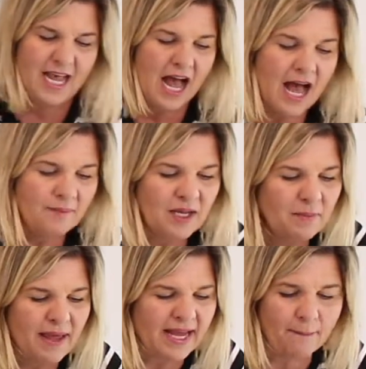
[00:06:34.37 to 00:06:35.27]
I'm gonna
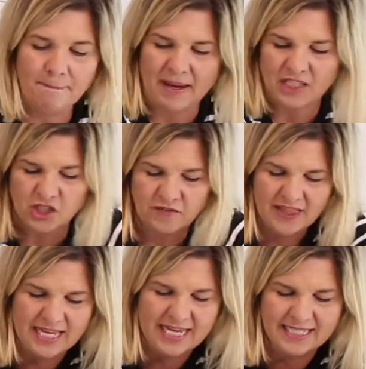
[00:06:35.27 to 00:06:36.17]
make a bunch of
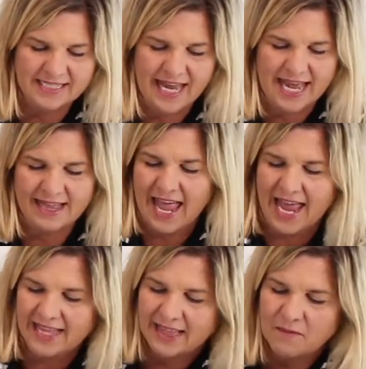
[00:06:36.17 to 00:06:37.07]
these and
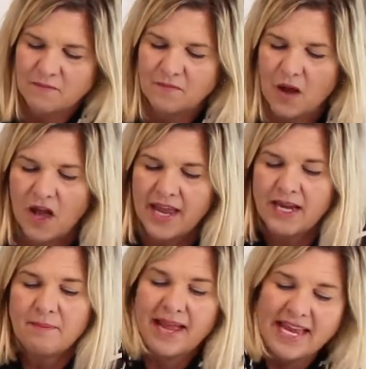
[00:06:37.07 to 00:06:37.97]
hang them
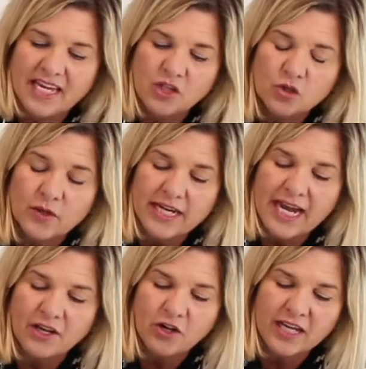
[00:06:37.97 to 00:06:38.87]
in my entry
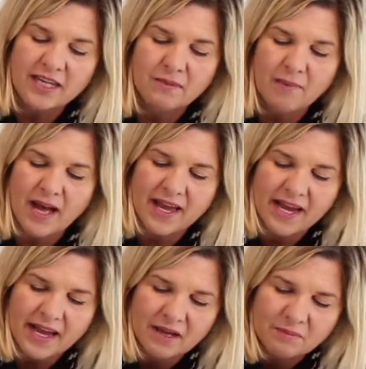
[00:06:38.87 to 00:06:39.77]
underneath
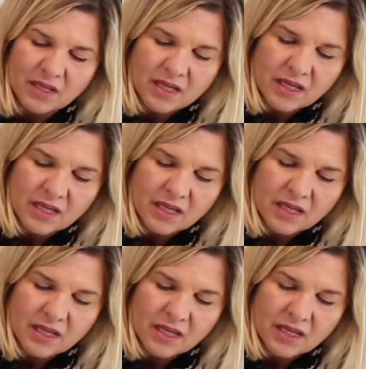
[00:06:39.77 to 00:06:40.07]
my